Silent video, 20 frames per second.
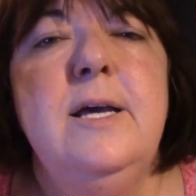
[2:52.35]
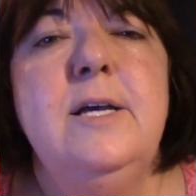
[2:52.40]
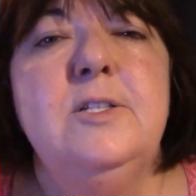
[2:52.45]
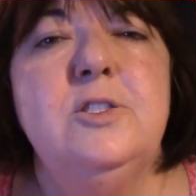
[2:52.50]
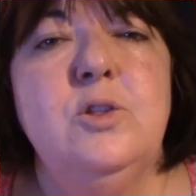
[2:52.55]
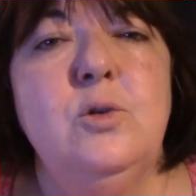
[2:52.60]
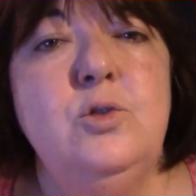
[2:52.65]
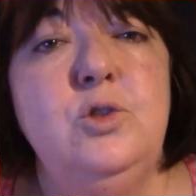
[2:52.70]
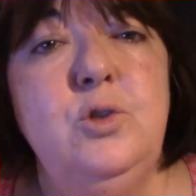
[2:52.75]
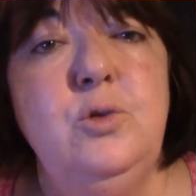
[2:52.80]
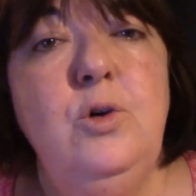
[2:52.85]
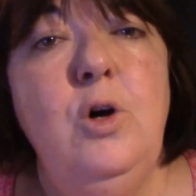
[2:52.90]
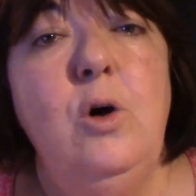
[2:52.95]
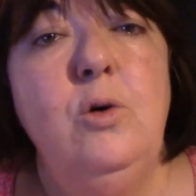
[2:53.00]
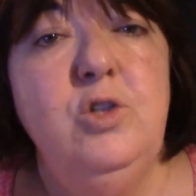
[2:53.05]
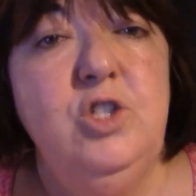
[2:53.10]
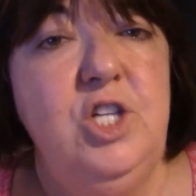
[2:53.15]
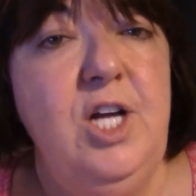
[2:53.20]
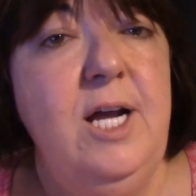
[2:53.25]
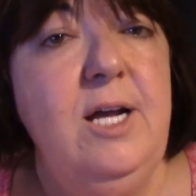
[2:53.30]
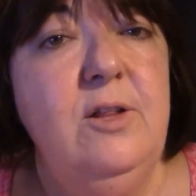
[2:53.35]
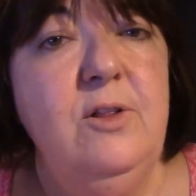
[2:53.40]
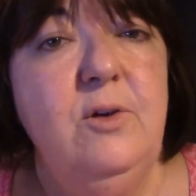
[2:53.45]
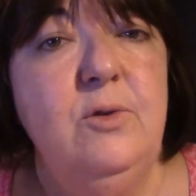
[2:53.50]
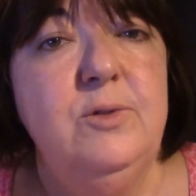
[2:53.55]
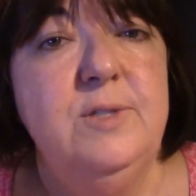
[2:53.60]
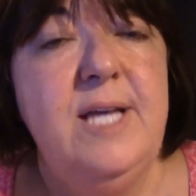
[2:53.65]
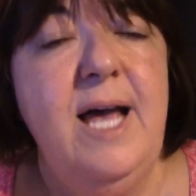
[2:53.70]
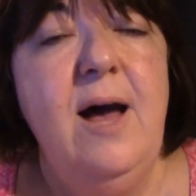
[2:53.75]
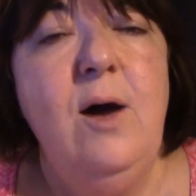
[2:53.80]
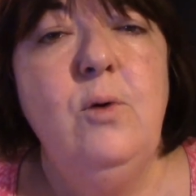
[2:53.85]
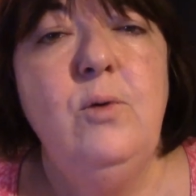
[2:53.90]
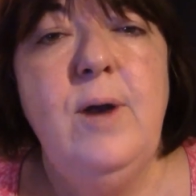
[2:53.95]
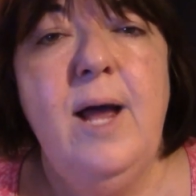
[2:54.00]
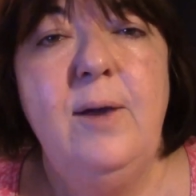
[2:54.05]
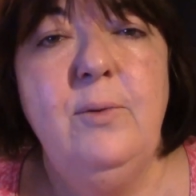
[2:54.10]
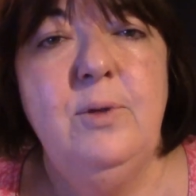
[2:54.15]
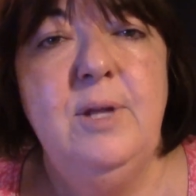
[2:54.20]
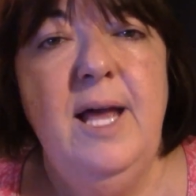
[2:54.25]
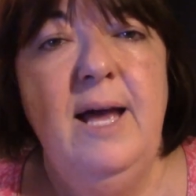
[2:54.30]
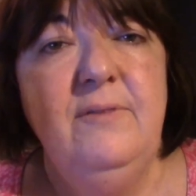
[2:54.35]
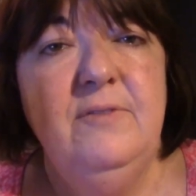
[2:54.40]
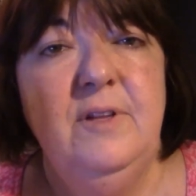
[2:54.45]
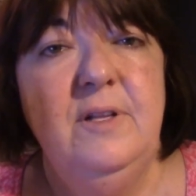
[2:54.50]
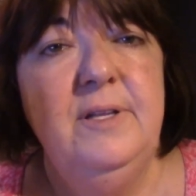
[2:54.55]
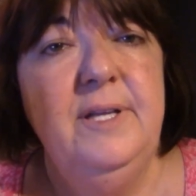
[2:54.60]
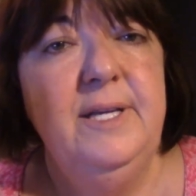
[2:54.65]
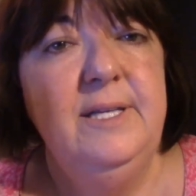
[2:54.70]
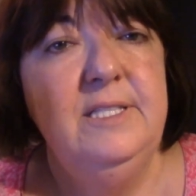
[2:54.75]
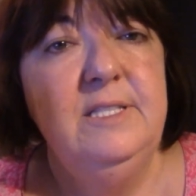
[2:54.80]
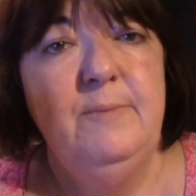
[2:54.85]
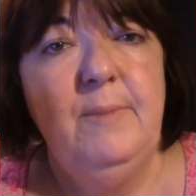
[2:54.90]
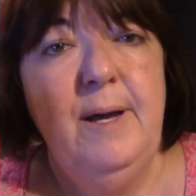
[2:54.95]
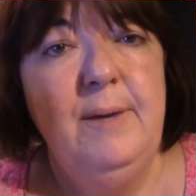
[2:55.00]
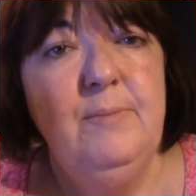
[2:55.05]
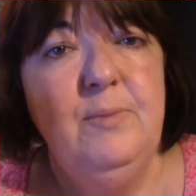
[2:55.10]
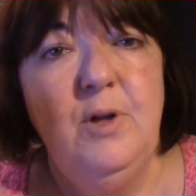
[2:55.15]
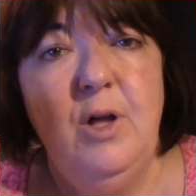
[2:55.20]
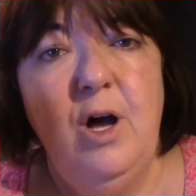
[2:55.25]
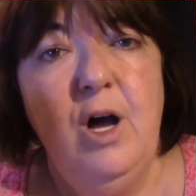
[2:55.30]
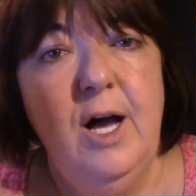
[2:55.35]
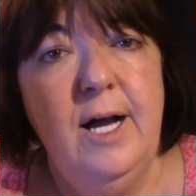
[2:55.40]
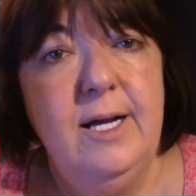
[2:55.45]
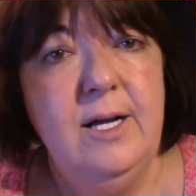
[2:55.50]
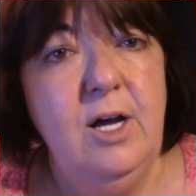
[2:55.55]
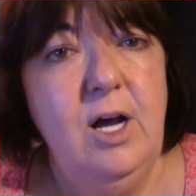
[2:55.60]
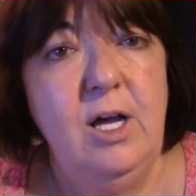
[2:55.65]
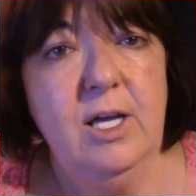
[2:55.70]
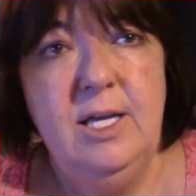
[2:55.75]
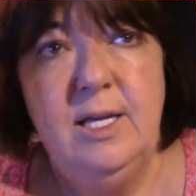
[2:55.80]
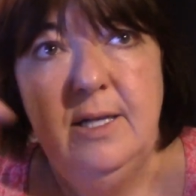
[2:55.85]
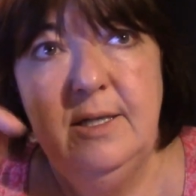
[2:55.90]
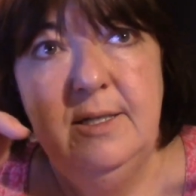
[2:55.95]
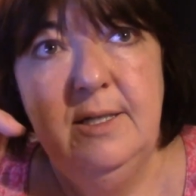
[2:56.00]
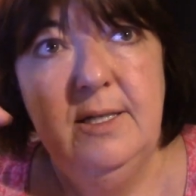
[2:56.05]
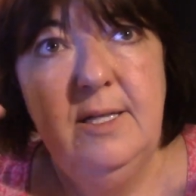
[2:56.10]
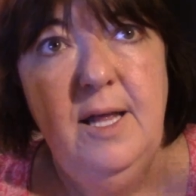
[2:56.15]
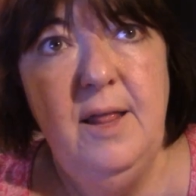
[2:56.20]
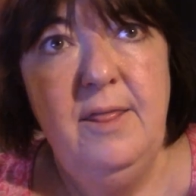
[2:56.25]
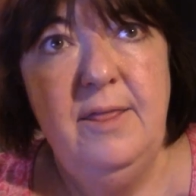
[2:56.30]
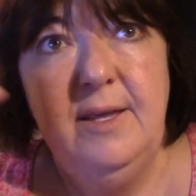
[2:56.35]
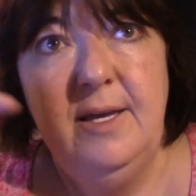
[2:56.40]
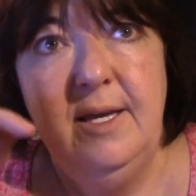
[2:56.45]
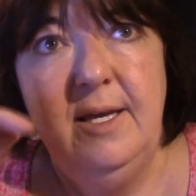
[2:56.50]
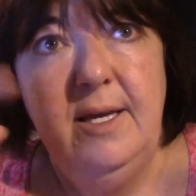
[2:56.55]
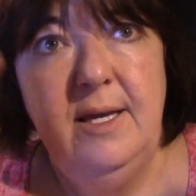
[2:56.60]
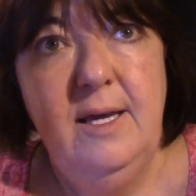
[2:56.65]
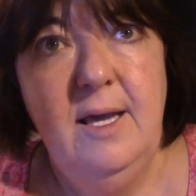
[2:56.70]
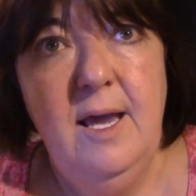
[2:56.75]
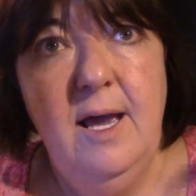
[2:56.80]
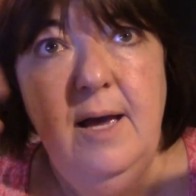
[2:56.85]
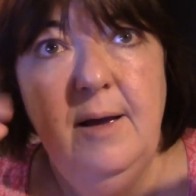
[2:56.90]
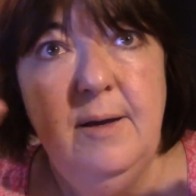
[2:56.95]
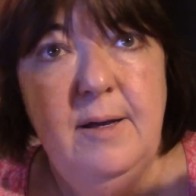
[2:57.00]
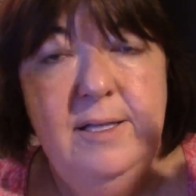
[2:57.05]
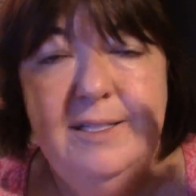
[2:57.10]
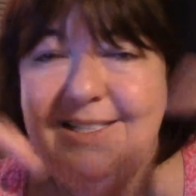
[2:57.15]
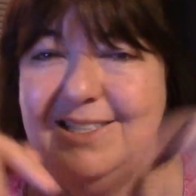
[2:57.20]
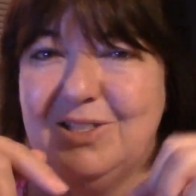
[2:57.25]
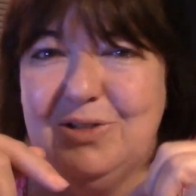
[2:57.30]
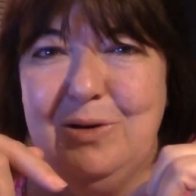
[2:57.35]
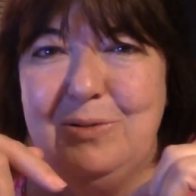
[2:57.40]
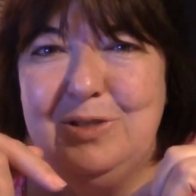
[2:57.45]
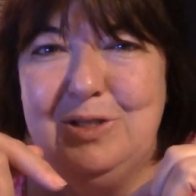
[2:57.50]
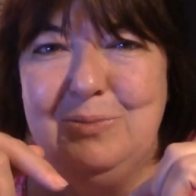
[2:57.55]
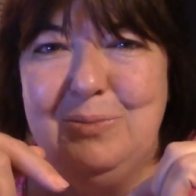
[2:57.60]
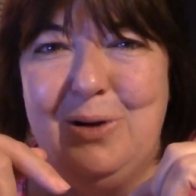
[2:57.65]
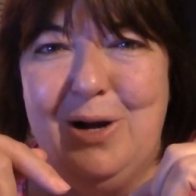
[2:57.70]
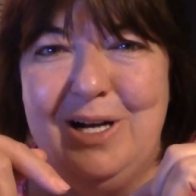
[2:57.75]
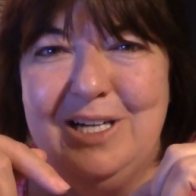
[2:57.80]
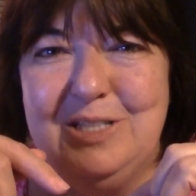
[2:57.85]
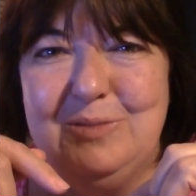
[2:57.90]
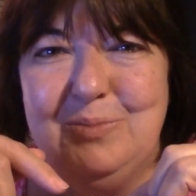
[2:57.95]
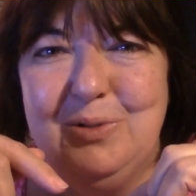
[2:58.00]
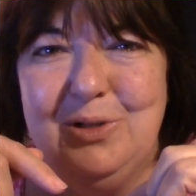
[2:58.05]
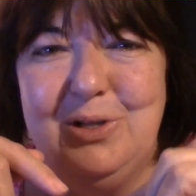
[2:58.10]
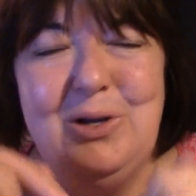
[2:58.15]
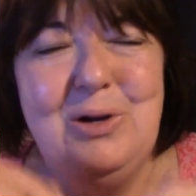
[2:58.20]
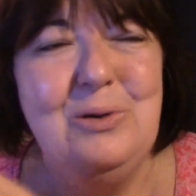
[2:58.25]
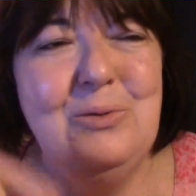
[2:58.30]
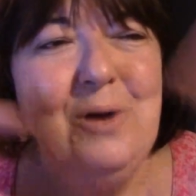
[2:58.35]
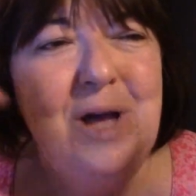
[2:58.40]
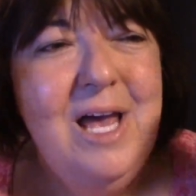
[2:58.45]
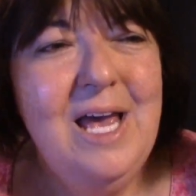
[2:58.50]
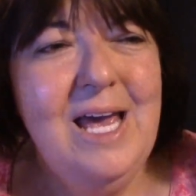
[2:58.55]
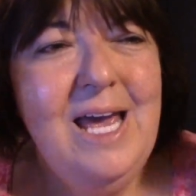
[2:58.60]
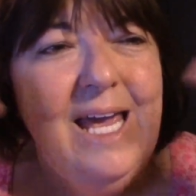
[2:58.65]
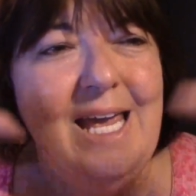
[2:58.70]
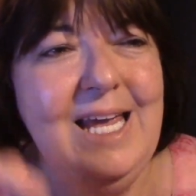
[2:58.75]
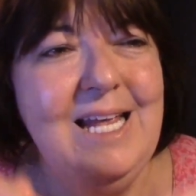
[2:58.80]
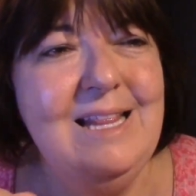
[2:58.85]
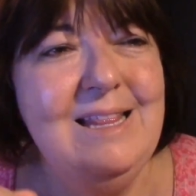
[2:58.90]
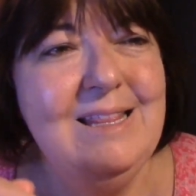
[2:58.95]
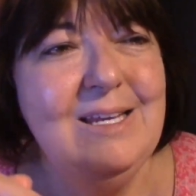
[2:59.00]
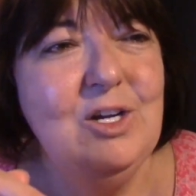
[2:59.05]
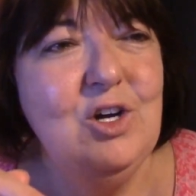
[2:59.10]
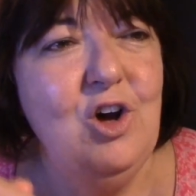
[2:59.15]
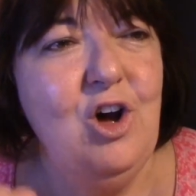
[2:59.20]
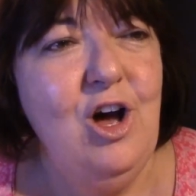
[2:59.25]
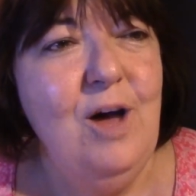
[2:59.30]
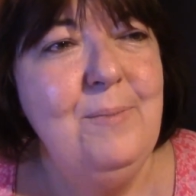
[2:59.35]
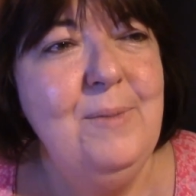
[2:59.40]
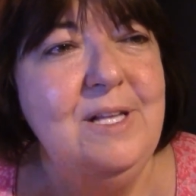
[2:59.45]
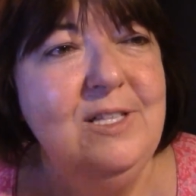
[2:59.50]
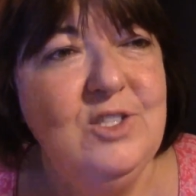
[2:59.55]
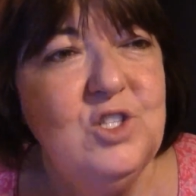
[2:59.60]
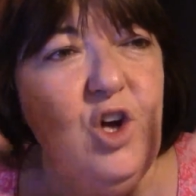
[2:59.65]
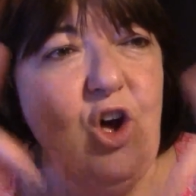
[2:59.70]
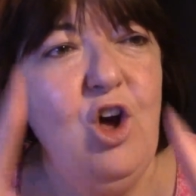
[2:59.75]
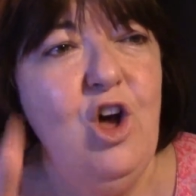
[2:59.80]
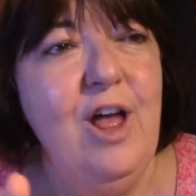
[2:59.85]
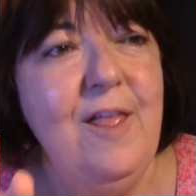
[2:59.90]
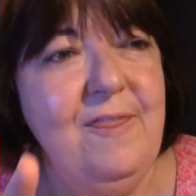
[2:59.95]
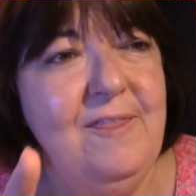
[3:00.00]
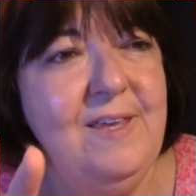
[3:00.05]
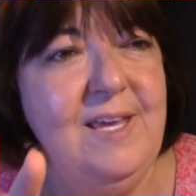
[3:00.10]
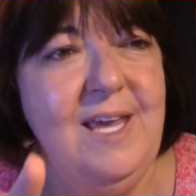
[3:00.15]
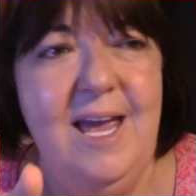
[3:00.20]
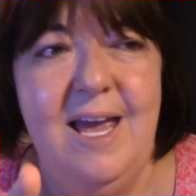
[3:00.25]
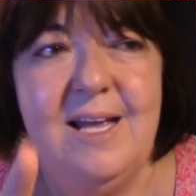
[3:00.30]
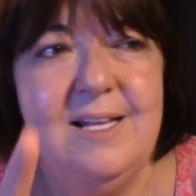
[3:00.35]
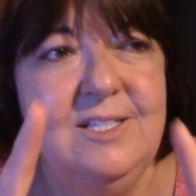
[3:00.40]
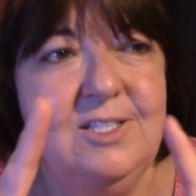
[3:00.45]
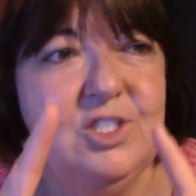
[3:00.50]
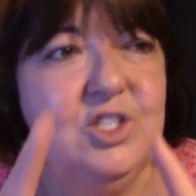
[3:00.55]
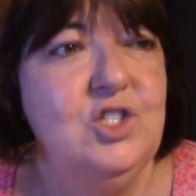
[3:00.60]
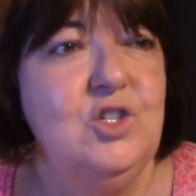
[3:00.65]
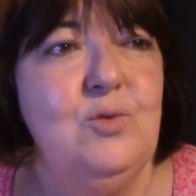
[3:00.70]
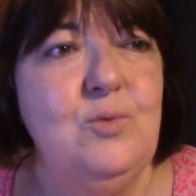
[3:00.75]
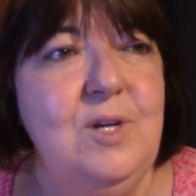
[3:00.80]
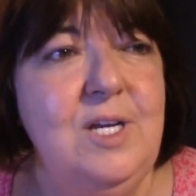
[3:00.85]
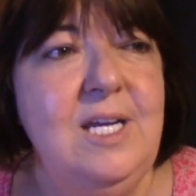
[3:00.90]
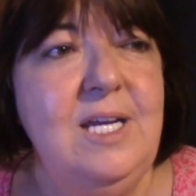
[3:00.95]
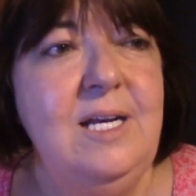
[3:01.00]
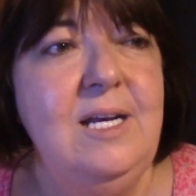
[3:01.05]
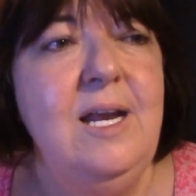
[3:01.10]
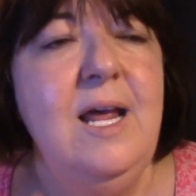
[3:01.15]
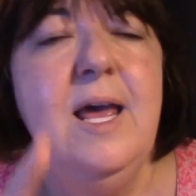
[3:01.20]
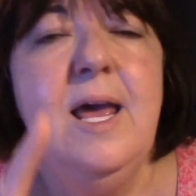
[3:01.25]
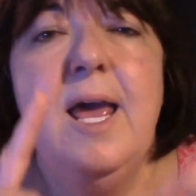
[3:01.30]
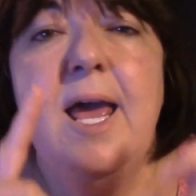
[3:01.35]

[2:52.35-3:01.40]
So do go check those out. I will have the link to my blog in the description box below, in the comments, on the end screen.